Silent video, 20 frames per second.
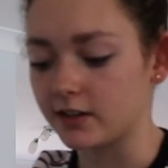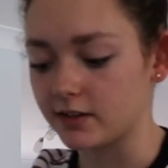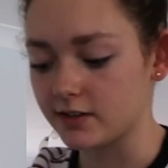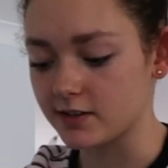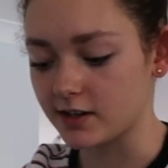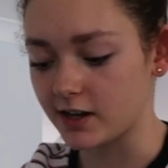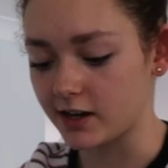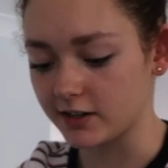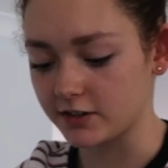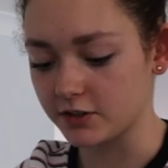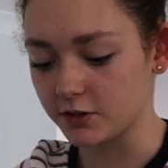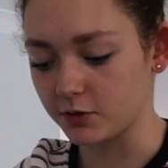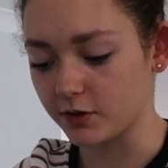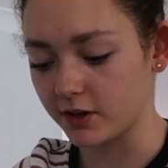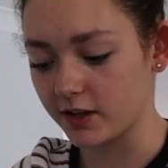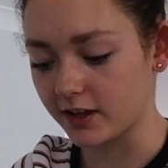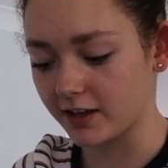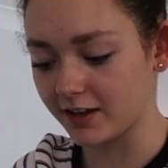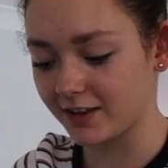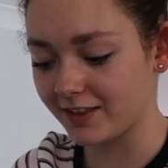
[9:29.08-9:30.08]
and started
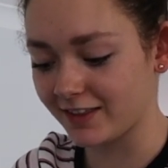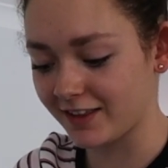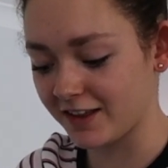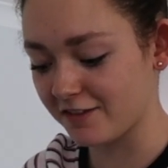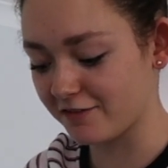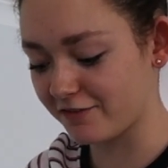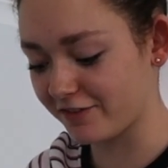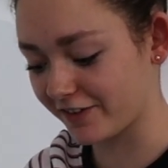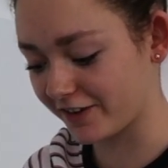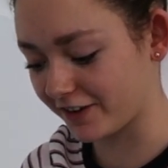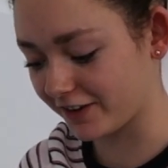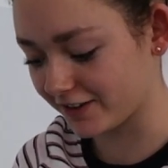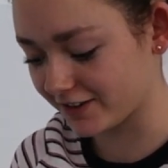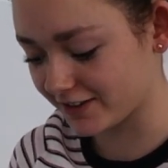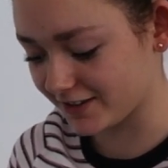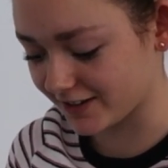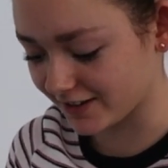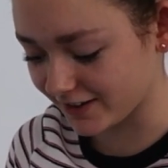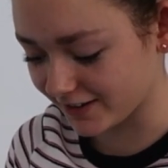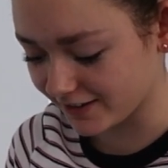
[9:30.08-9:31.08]
talking and then
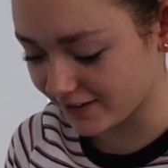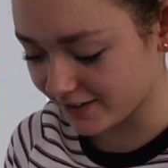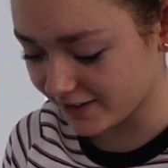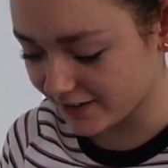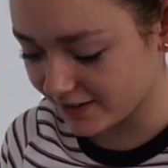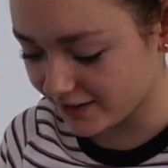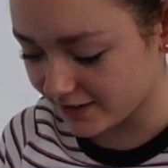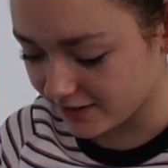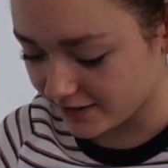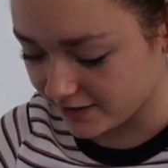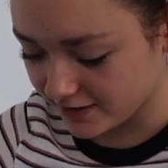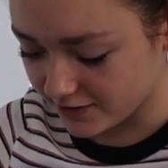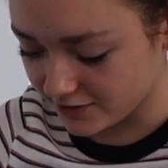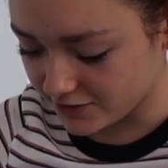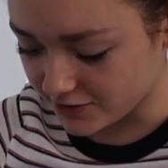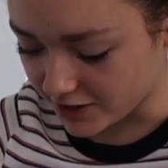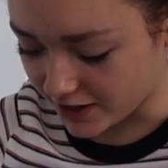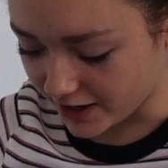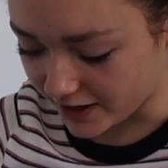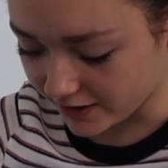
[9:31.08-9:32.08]
forgot to
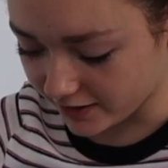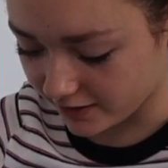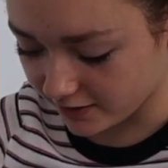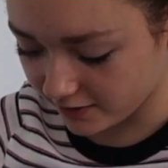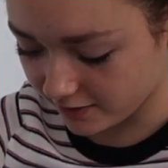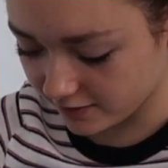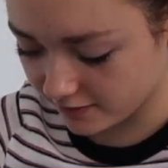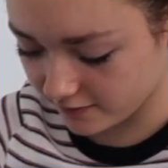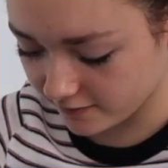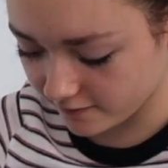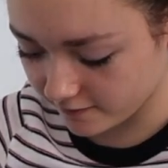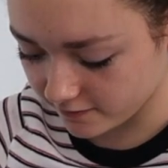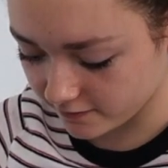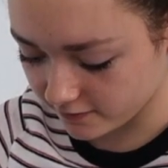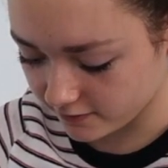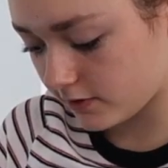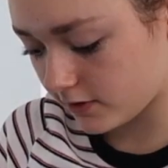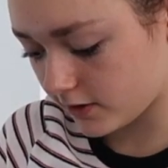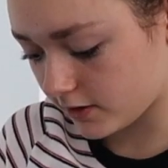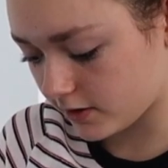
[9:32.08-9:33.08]
check.
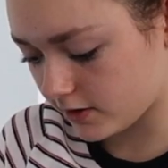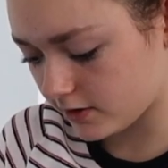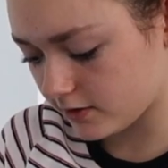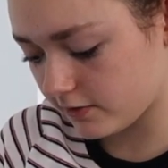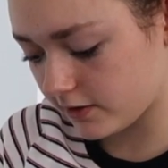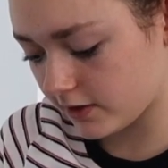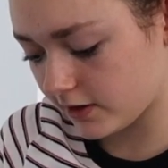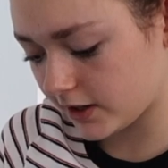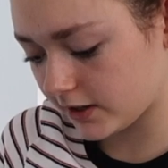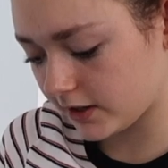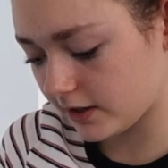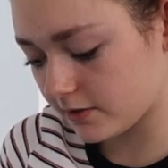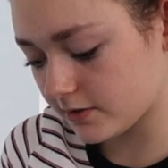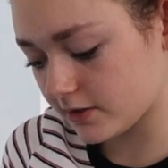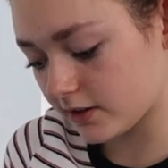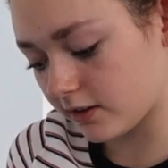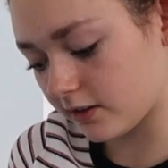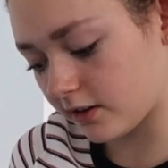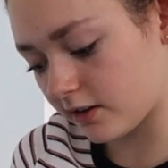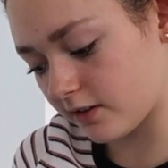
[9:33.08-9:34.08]
I feel like that
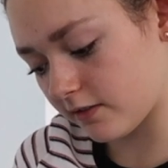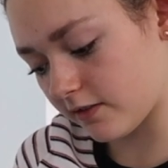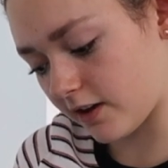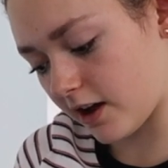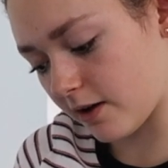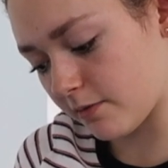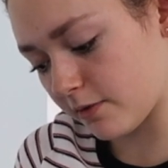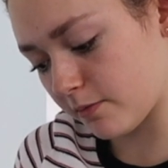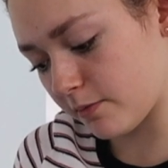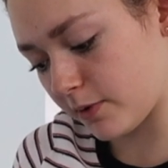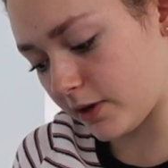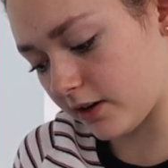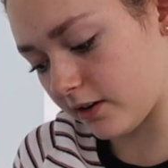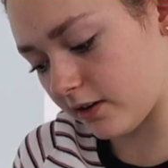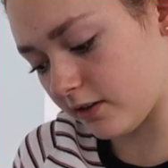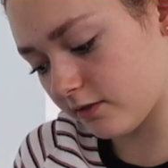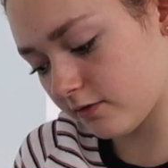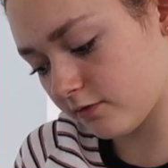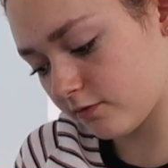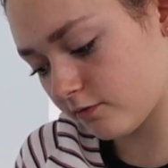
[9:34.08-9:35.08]
was a lot of almond
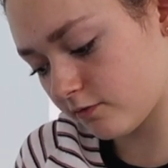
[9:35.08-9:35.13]
butter.